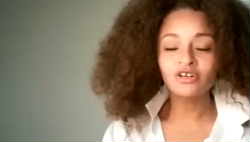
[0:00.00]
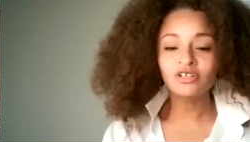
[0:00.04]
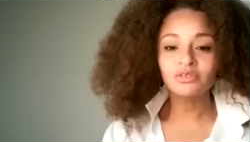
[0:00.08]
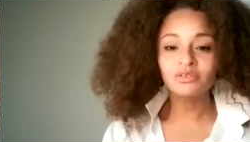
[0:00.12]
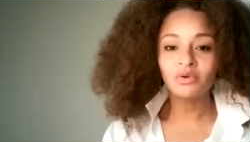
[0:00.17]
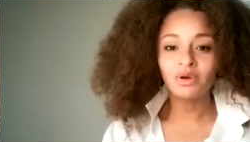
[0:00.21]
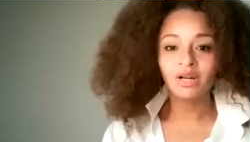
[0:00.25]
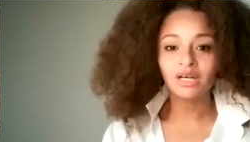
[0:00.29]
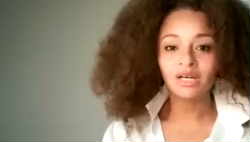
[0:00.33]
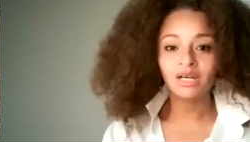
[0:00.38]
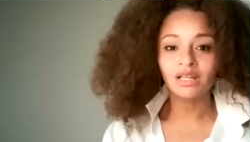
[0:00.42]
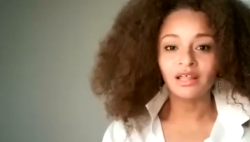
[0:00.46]
I
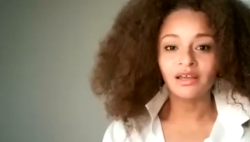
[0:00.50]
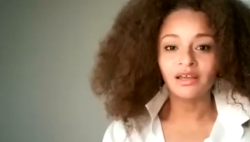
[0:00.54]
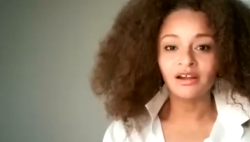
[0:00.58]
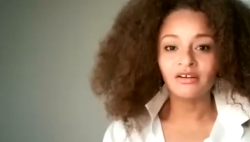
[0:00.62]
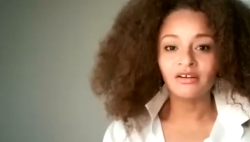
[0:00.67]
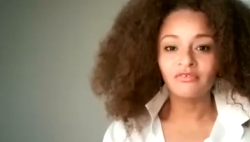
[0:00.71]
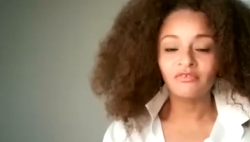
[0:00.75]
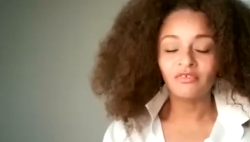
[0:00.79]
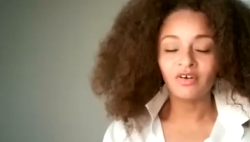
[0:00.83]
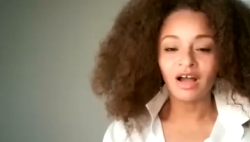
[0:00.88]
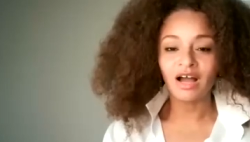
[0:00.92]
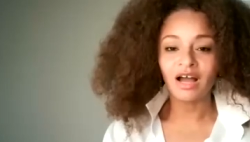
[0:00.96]
first want to
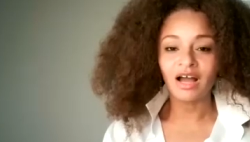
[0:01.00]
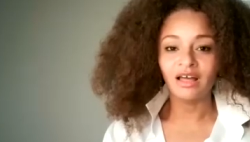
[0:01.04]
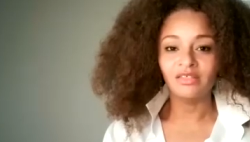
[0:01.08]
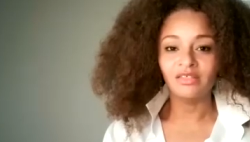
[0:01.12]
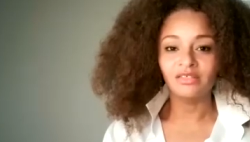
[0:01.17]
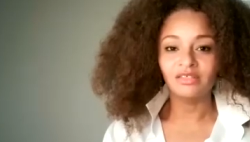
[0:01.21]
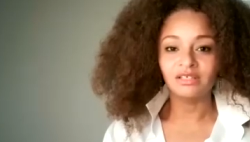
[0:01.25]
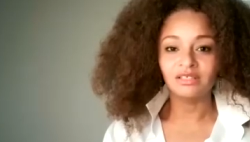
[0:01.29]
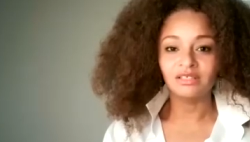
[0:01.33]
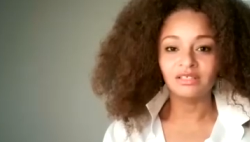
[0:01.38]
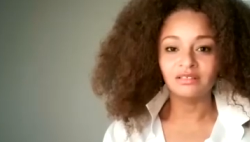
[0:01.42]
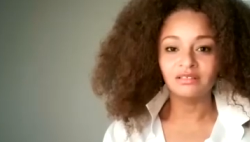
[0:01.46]

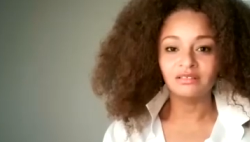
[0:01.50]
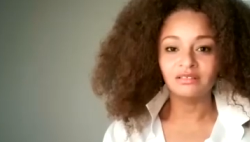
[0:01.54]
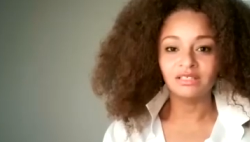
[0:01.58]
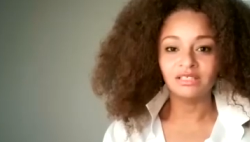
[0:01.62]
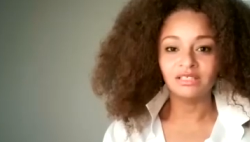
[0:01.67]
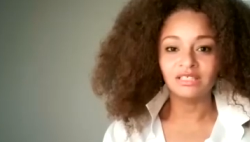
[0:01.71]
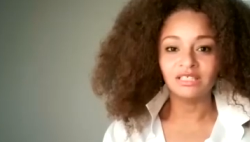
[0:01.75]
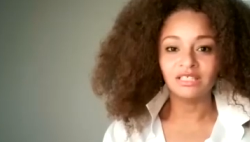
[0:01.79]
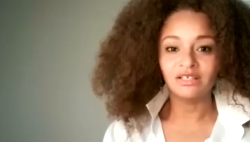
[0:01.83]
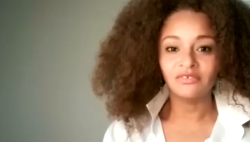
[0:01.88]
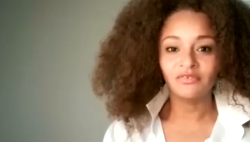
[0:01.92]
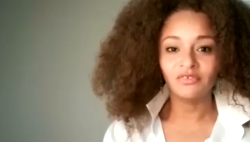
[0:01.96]
clarify mm-hmm. the,
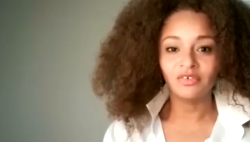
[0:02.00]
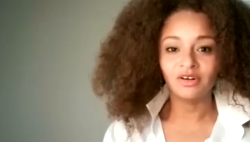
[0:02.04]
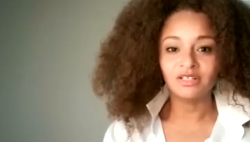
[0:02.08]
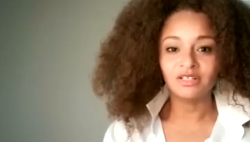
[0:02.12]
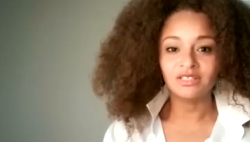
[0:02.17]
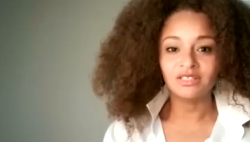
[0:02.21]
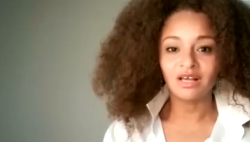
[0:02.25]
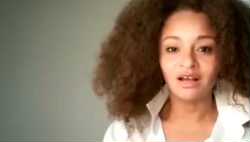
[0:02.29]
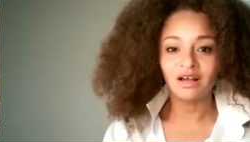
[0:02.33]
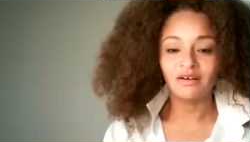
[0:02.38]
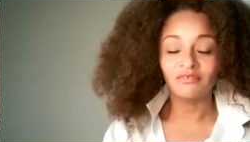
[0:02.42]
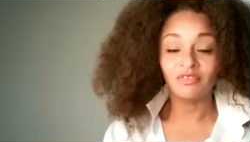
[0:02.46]
the
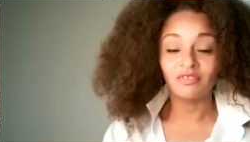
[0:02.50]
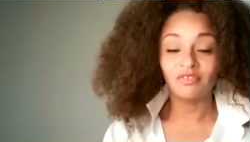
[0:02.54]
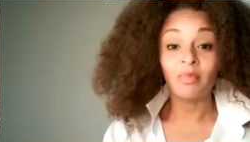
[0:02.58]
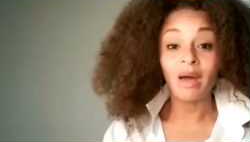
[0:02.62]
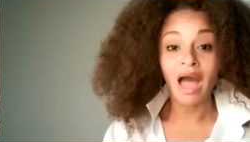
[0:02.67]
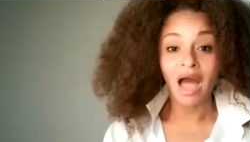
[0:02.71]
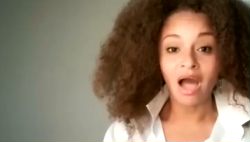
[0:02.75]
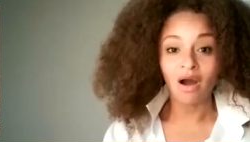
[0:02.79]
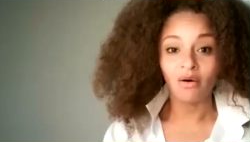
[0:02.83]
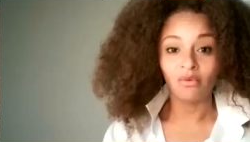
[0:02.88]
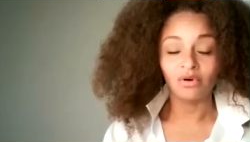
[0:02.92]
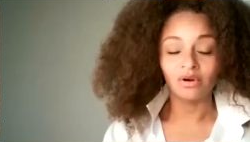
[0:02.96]
difference
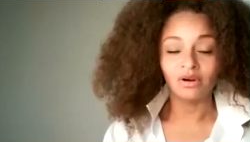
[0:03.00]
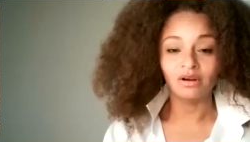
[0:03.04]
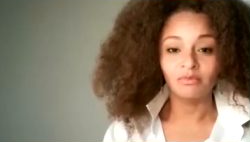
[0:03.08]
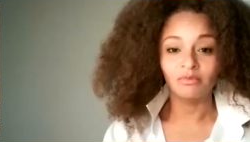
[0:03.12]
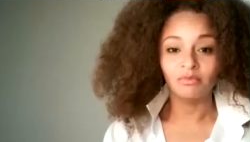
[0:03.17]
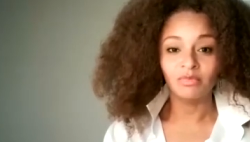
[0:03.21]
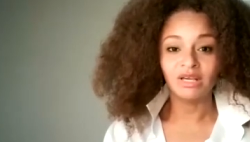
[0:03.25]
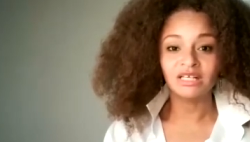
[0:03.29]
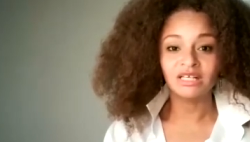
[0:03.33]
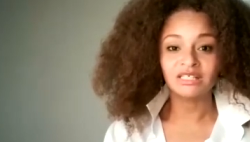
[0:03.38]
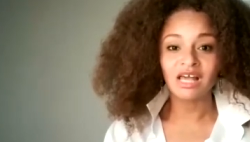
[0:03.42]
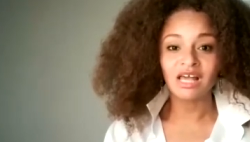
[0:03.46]
of the
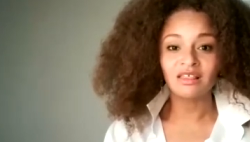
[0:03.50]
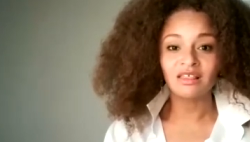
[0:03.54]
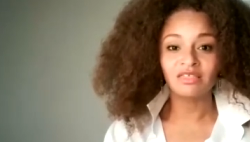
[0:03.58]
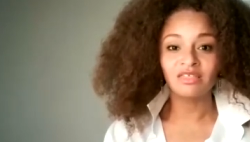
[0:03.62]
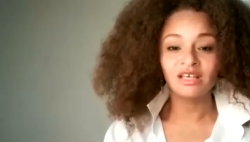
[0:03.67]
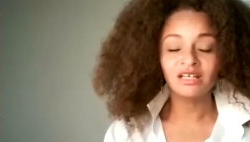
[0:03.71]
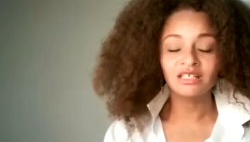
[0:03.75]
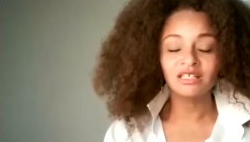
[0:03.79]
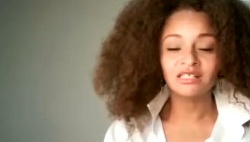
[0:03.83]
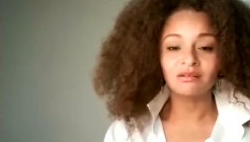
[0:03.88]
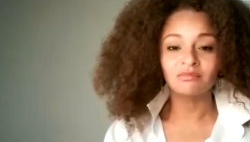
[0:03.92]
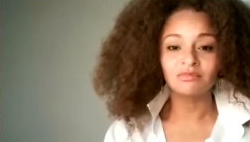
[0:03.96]
power because
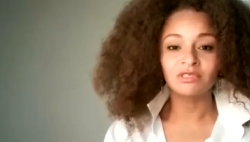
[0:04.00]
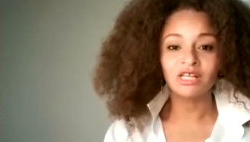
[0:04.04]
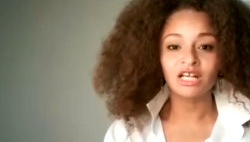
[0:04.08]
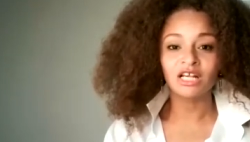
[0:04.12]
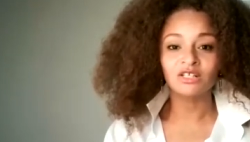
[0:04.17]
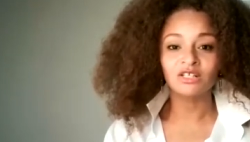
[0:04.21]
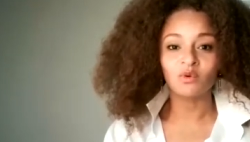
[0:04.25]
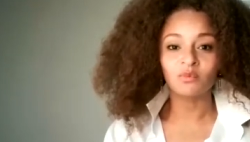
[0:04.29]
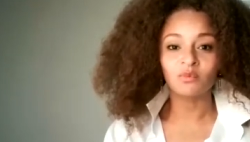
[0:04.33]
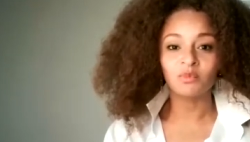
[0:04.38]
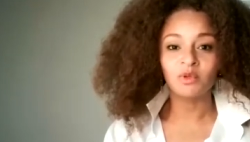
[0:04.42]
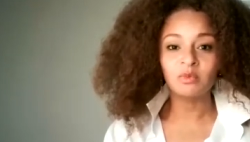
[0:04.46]
I think mm-hmm.
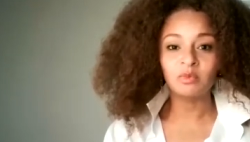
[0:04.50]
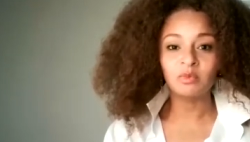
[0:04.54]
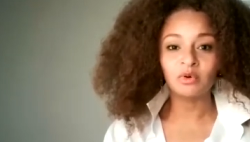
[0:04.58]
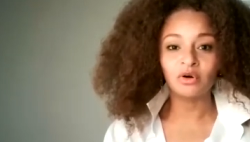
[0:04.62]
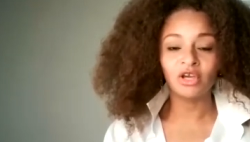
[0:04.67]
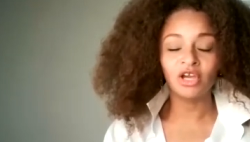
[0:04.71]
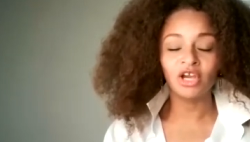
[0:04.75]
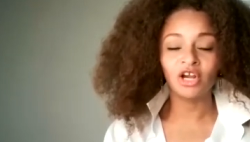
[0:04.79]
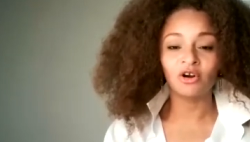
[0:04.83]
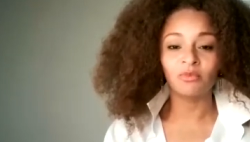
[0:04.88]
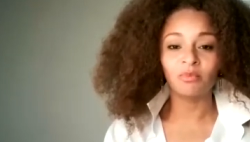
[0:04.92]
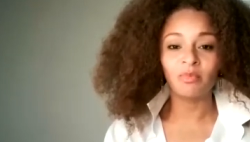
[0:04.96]
sometimes when
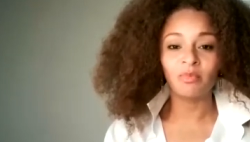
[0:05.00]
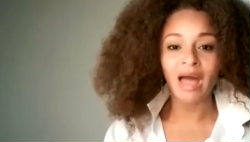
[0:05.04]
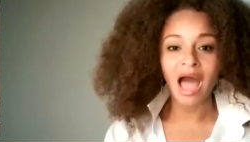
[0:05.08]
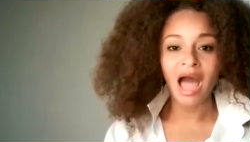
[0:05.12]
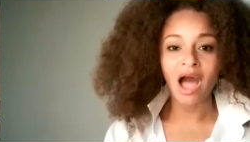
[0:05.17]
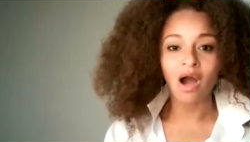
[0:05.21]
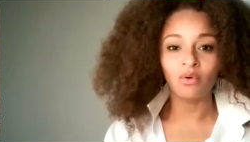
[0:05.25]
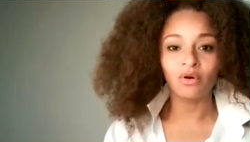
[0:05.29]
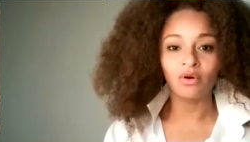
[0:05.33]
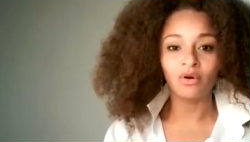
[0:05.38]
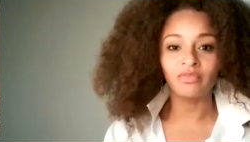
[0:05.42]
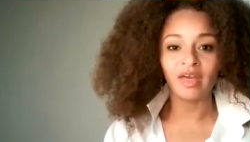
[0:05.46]
people
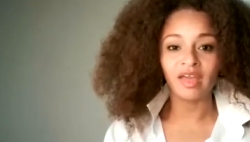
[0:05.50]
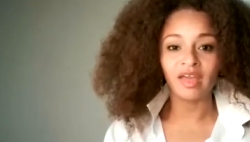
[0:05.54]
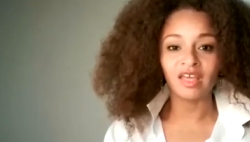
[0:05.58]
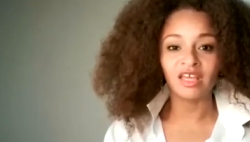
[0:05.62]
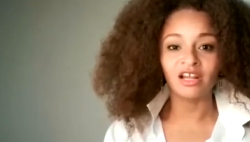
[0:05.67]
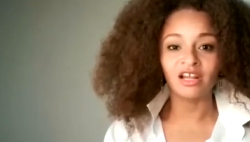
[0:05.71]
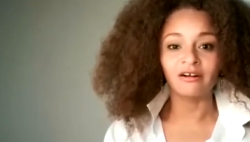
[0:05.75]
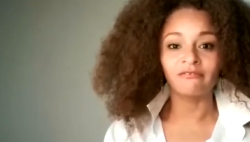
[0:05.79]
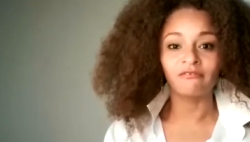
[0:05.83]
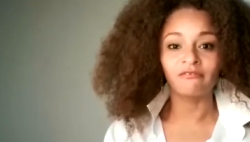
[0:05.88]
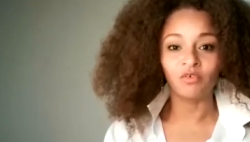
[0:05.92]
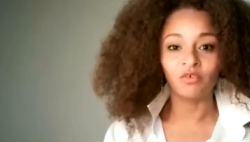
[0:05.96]
hear power,
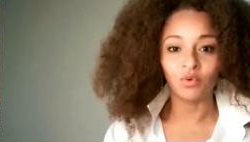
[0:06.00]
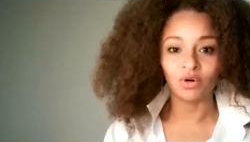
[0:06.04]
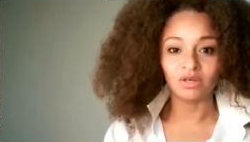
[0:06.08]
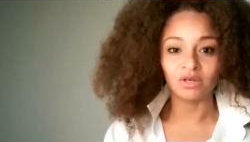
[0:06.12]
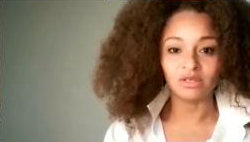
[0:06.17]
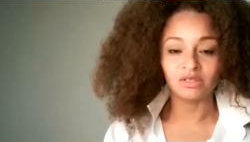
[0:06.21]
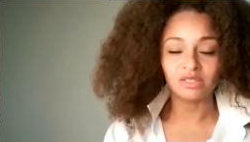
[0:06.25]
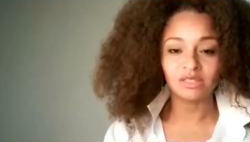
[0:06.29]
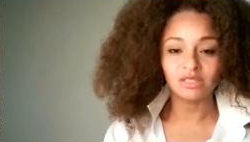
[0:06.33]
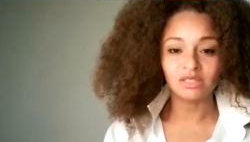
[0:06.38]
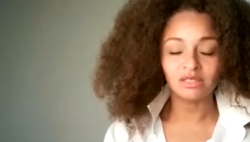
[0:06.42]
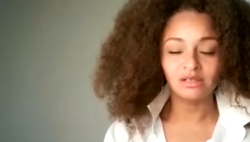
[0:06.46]
they hear
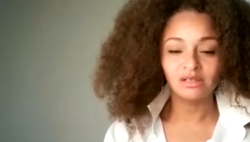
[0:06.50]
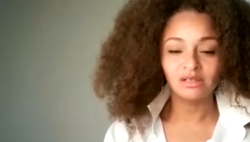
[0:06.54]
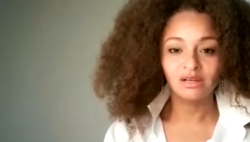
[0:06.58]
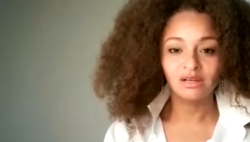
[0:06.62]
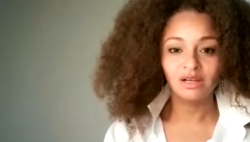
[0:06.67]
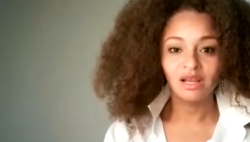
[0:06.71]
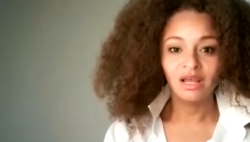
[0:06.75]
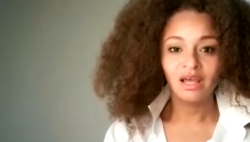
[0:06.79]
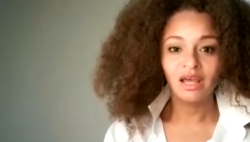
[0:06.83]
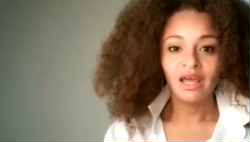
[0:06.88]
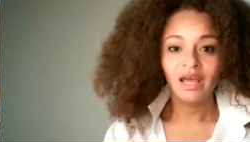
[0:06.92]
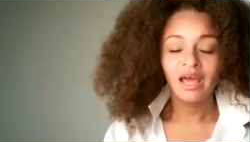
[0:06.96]
force.
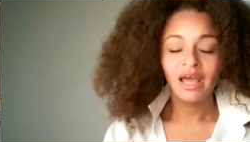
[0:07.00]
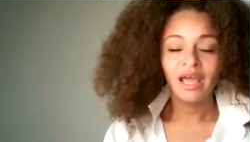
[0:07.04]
